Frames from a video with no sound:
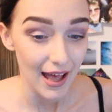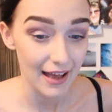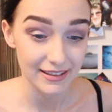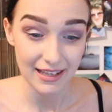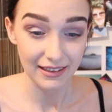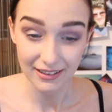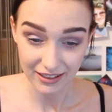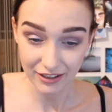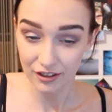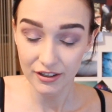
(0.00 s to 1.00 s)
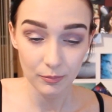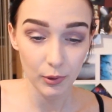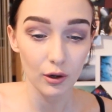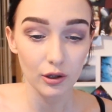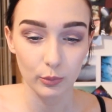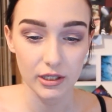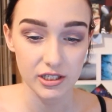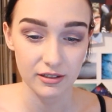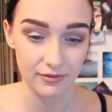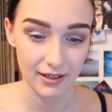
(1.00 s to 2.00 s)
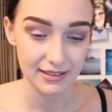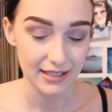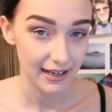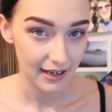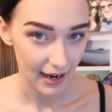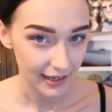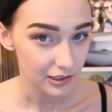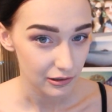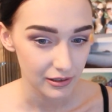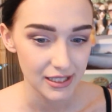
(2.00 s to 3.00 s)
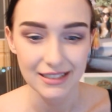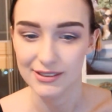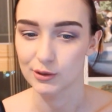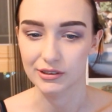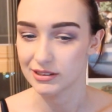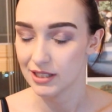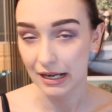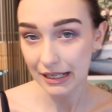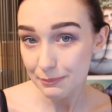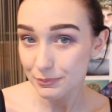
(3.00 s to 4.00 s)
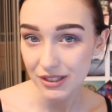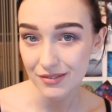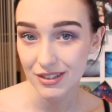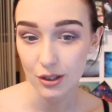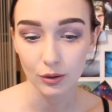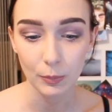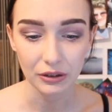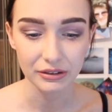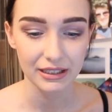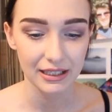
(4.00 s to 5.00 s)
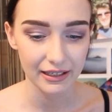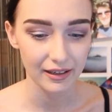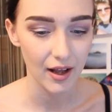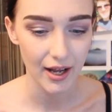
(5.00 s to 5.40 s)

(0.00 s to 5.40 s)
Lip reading: And then there's another blog which defines like categories or types of soul bonding.